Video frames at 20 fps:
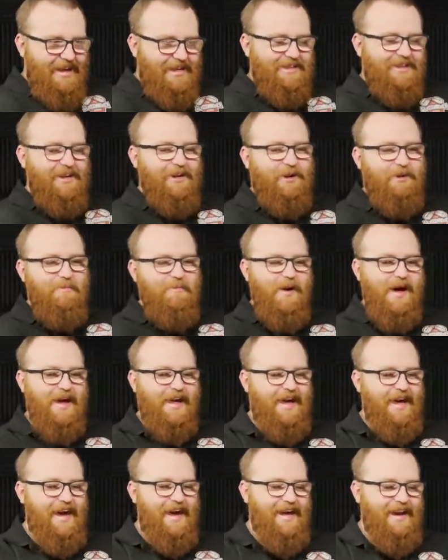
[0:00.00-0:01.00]
He's going to come
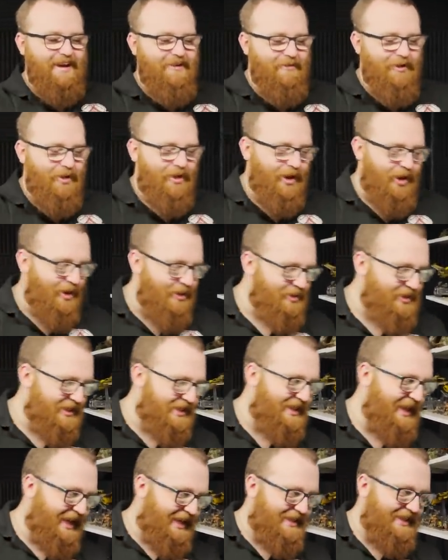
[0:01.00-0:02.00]
back in and roll loads of
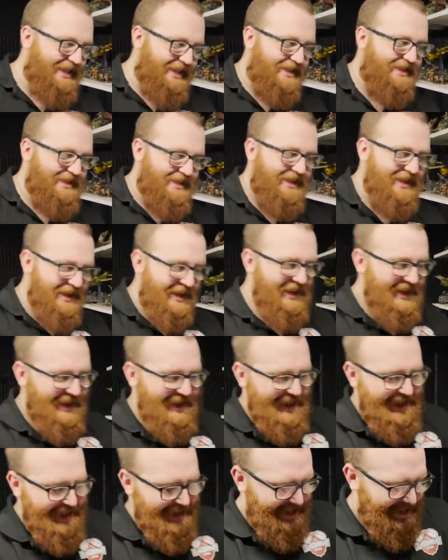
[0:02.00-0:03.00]
sixes.
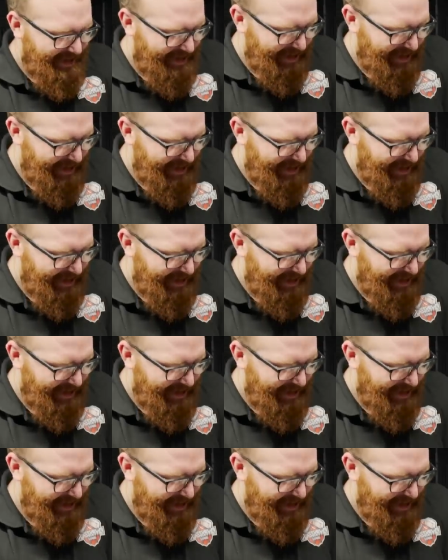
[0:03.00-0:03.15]
So you